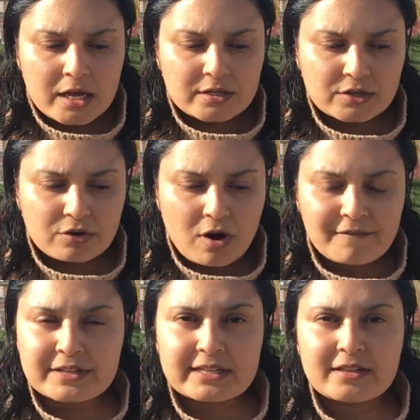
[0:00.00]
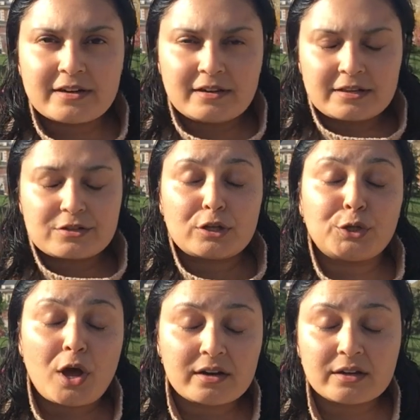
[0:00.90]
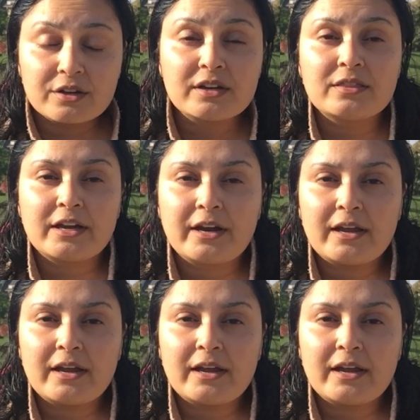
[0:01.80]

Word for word: And so obviously there's a lot of good in there,